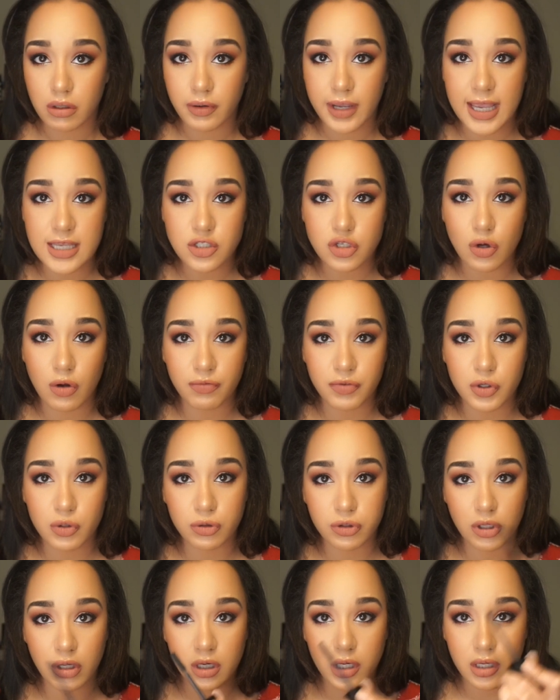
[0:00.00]
Okay, so if you
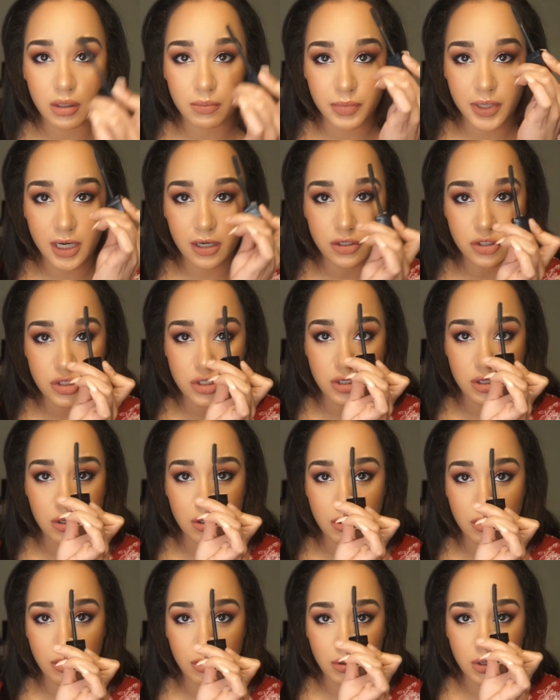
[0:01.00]
look compared
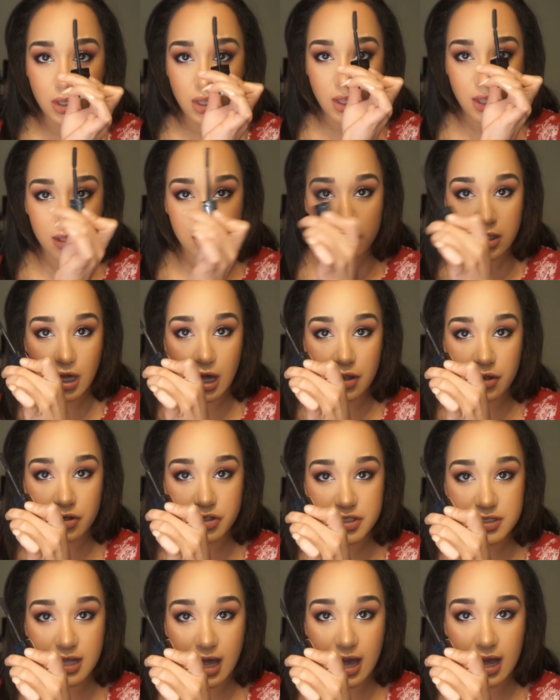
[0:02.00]
to the other
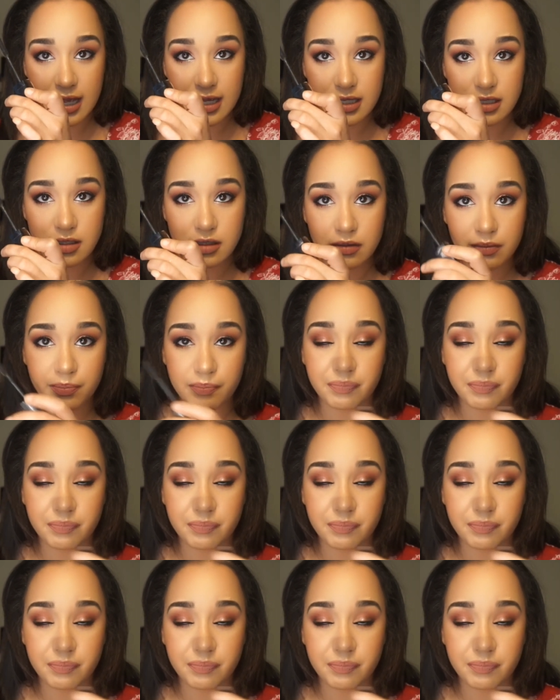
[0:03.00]
side,